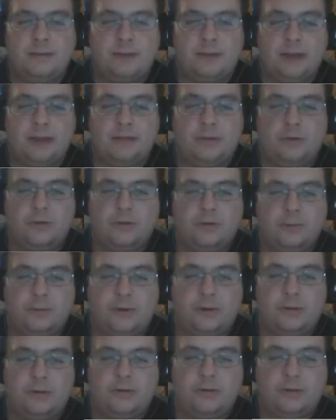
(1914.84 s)
Remember when I
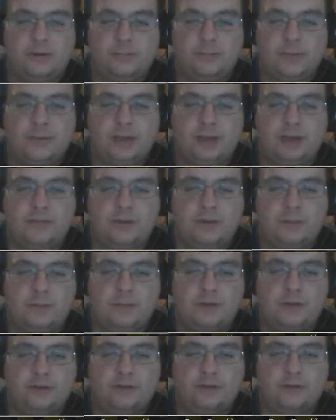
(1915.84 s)
told you about jumping
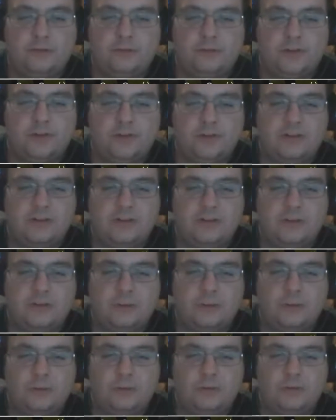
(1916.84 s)
after you press shoot
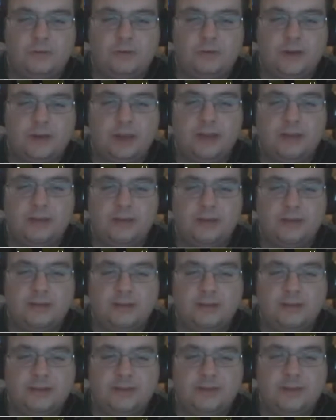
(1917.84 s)
to shoot again?